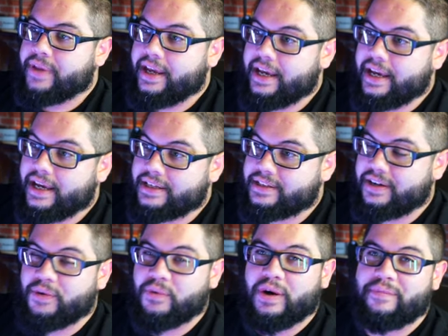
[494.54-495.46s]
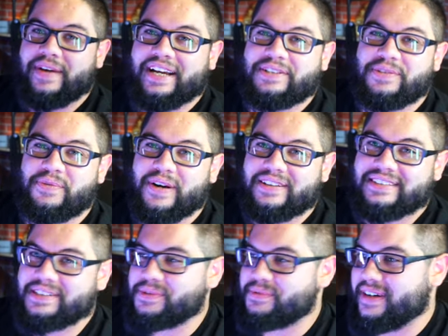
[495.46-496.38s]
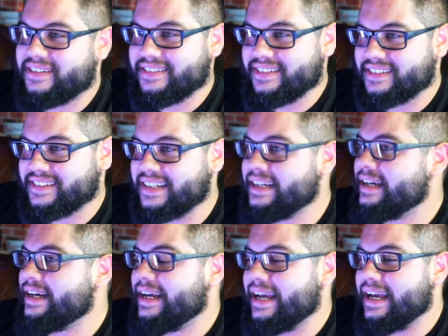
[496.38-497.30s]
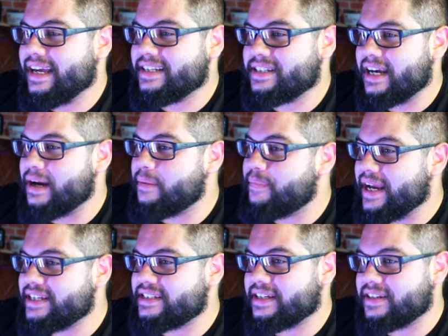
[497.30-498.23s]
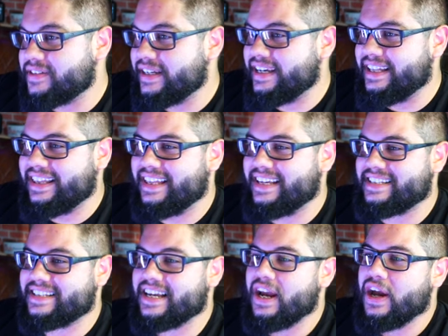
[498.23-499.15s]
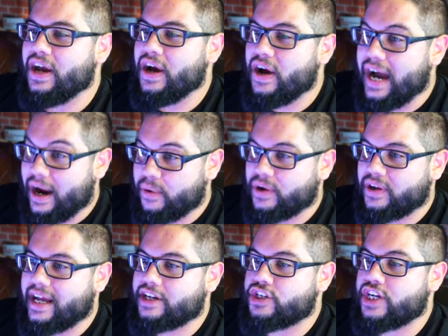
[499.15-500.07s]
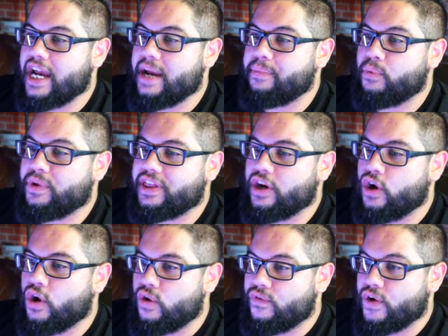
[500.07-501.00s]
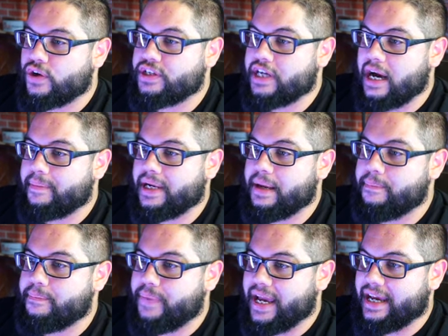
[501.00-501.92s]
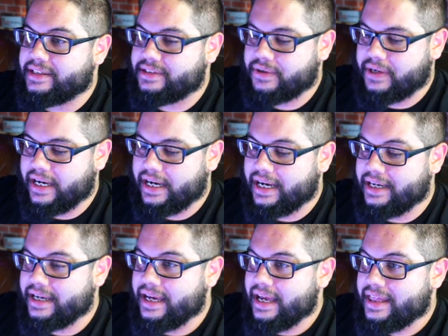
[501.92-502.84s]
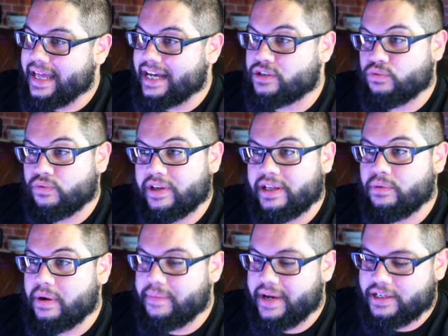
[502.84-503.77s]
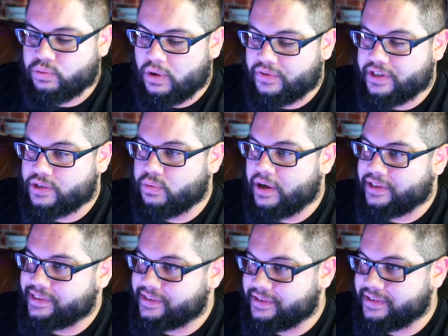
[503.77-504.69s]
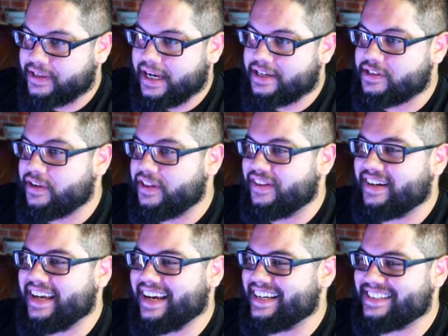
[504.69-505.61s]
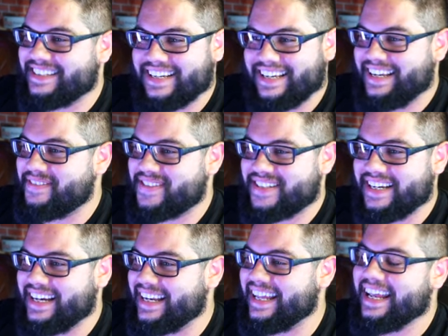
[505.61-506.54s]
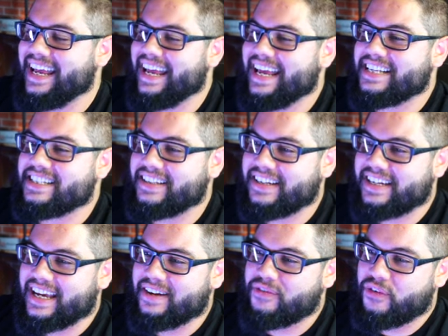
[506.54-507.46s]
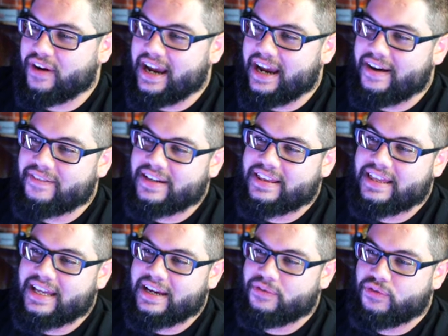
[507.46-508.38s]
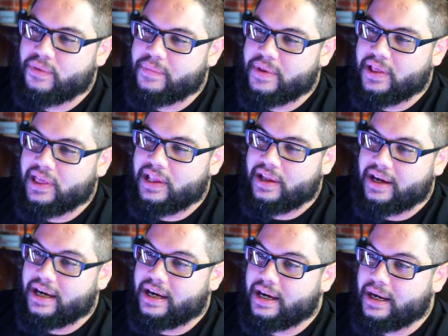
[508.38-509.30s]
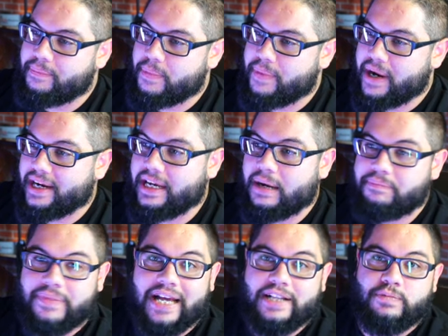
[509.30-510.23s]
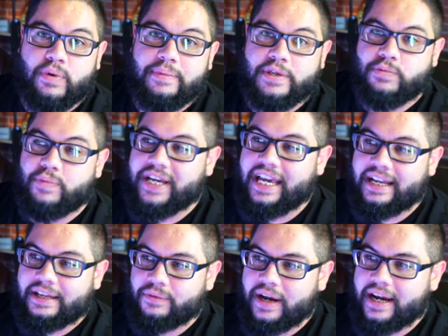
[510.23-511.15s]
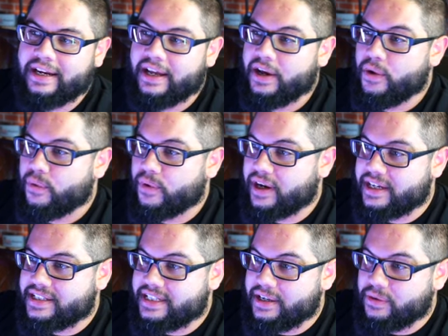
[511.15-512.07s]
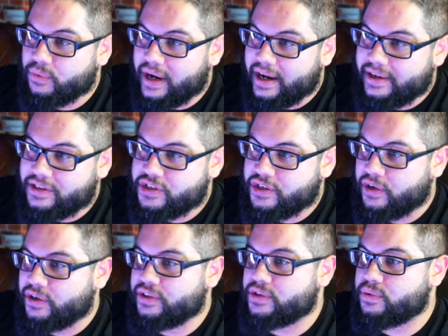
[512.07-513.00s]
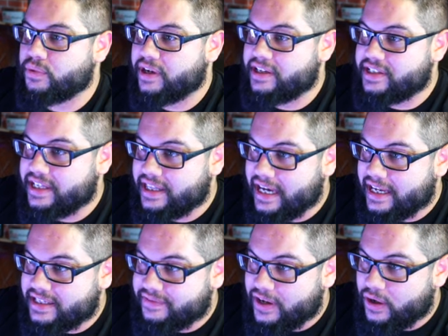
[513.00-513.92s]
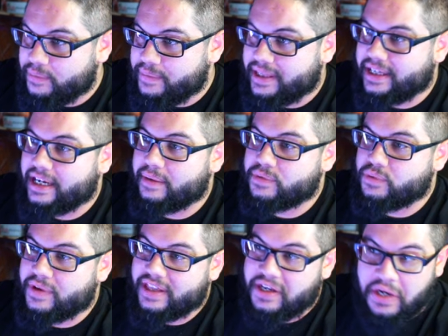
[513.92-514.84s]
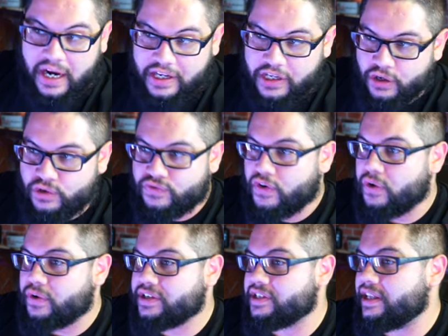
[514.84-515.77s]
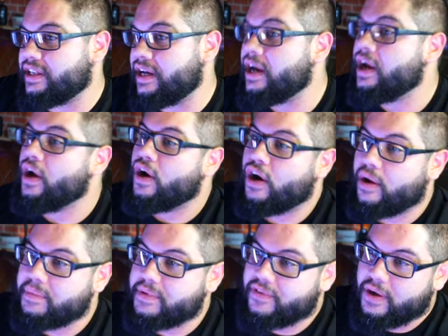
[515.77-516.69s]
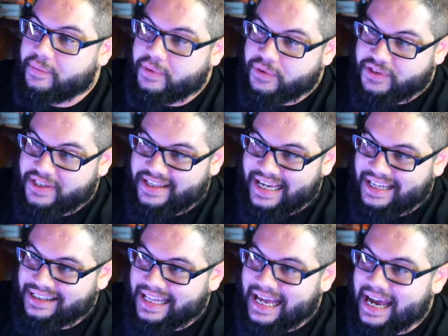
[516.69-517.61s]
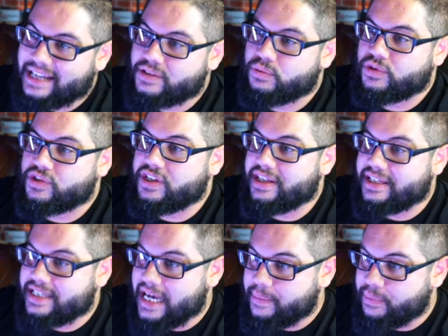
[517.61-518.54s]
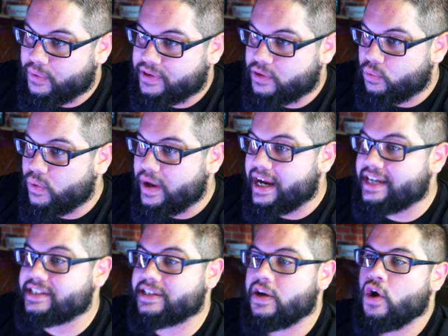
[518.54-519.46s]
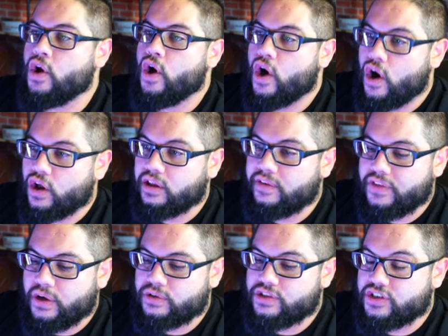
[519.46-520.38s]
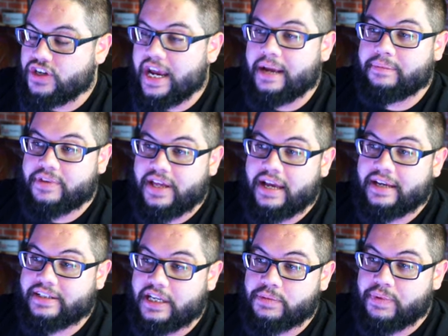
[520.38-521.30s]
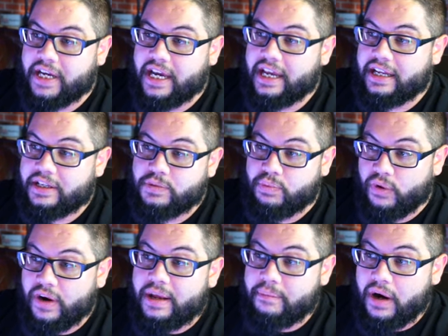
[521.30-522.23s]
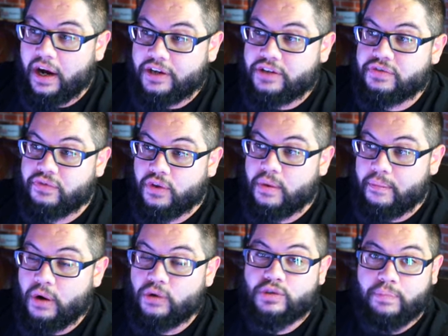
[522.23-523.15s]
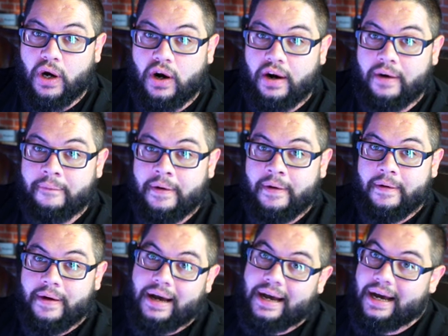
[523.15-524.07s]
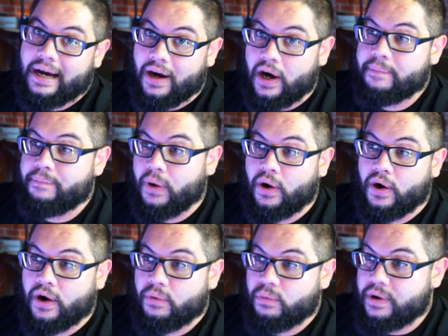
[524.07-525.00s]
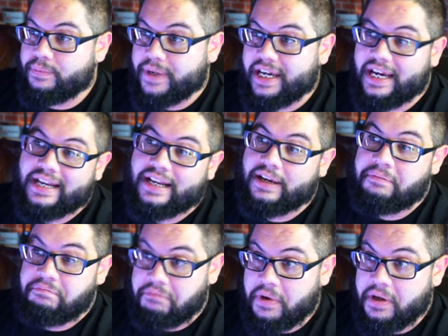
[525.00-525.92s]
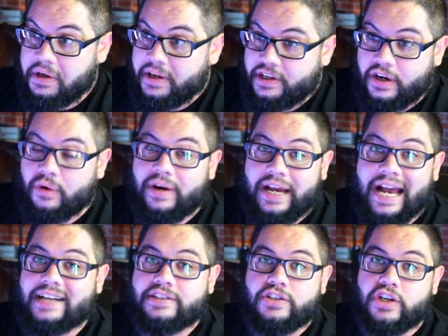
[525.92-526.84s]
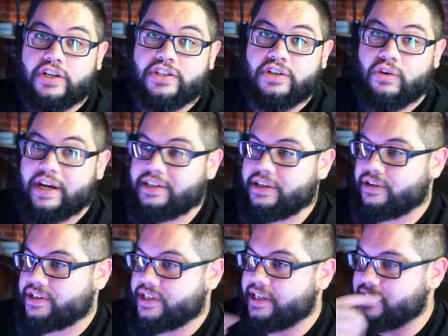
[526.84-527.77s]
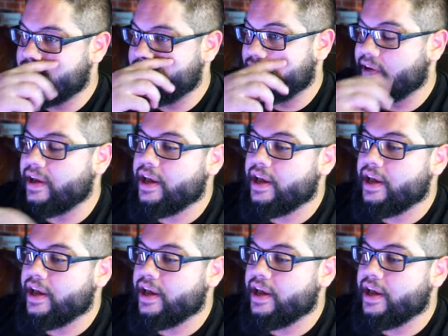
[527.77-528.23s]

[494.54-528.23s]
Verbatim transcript: is what makes wellness wellness is uh, basically this hourglass shape with an over dominant base, okay? That's really what makes wellness wellness, okay? So look at, I keep saying it. So looking for everything from the uh, upper body up, that's pretty much bikini, right? We're gonna see rounded shoulders, we're gonna see that development that comes with it, not a huge focus on the arm development. We'll see that lats, we'll see the taper at the waist, all of those same things as bikini. It's pretty much, for the most part, uh, on par with bikini, you know, as the judging criteria sits even.